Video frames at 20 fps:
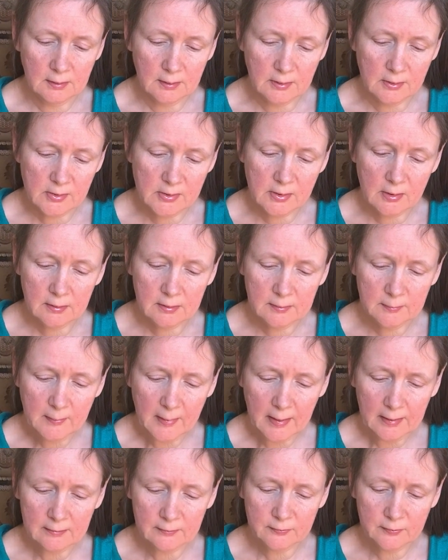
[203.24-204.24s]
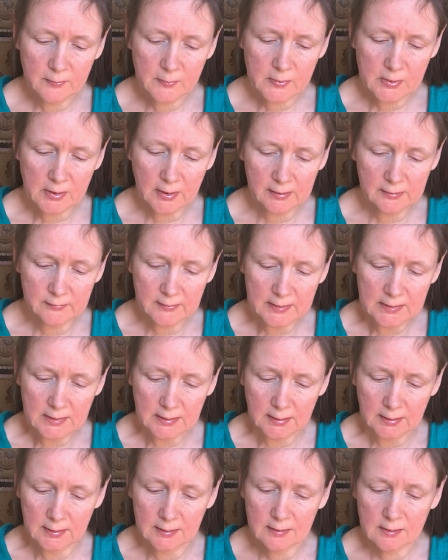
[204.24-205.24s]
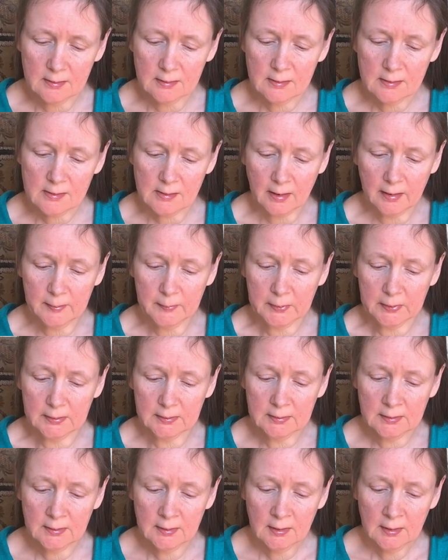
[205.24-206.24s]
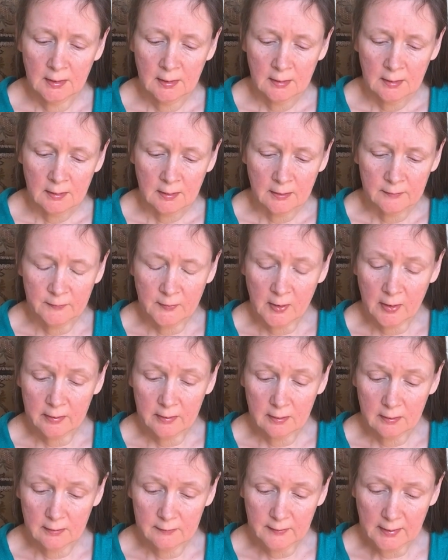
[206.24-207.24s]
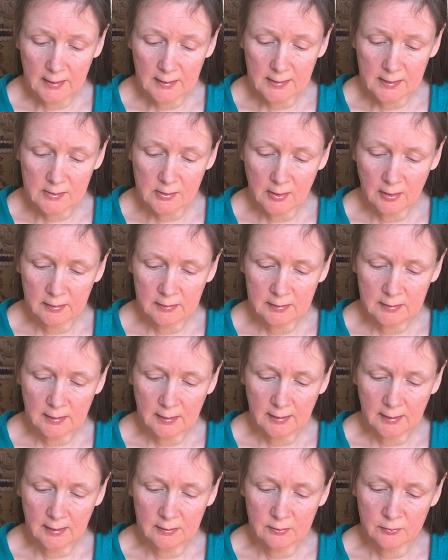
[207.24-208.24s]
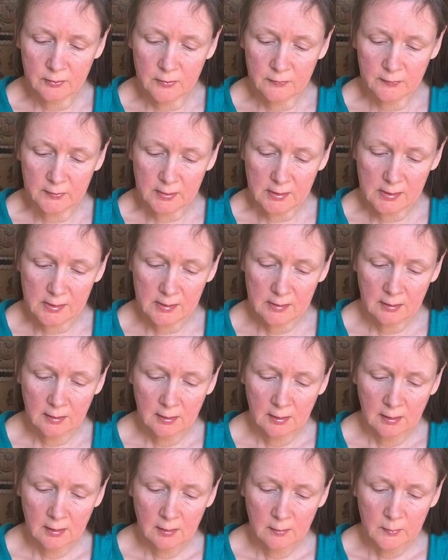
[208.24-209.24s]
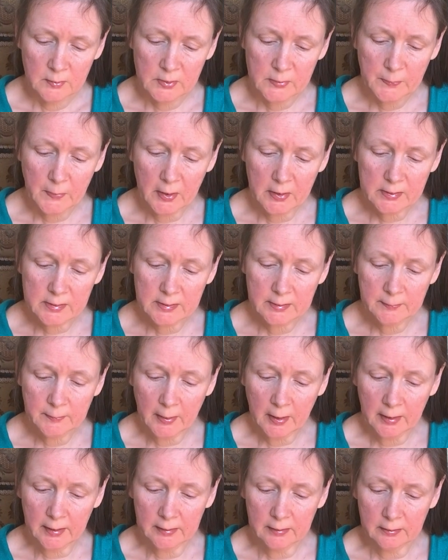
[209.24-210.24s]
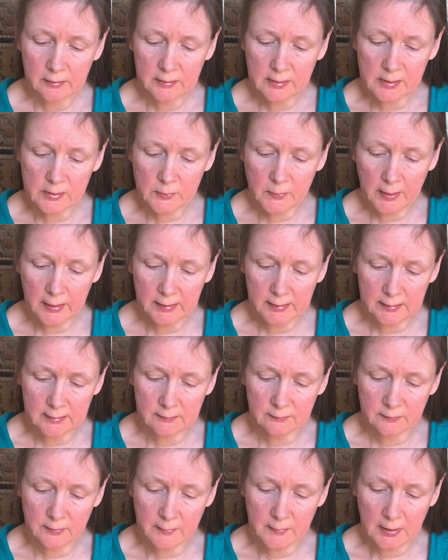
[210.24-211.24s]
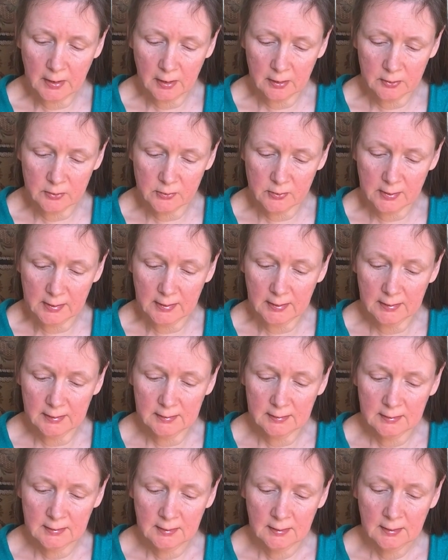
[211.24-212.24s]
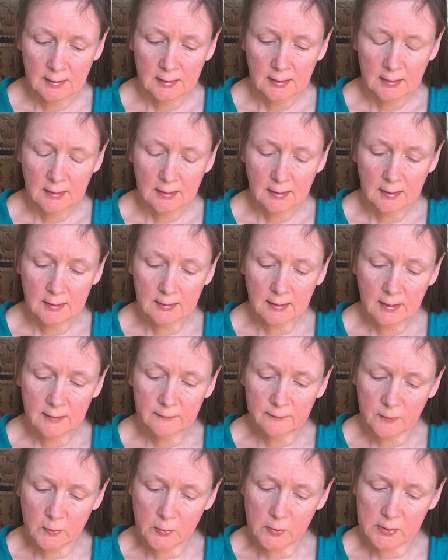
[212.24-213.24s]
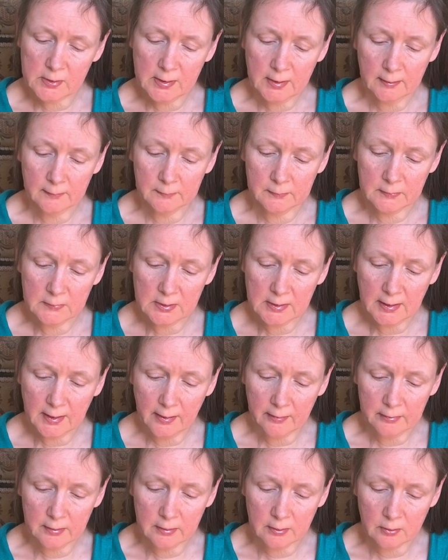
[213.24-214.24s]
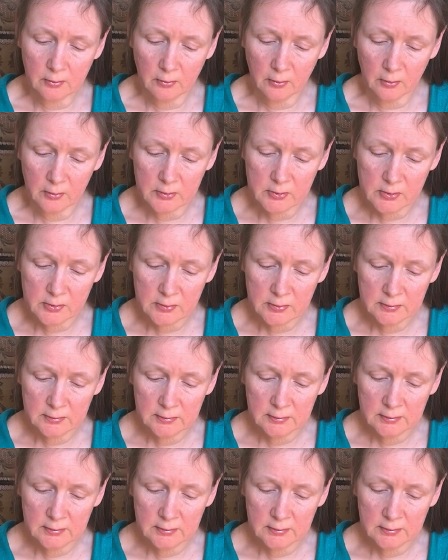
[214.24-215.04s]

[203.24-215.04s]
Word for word: A certain man from Cyrene, Simon, the father of Alexander and Rufus, was passing by on his way in from the country, and they forced him to carry the cross.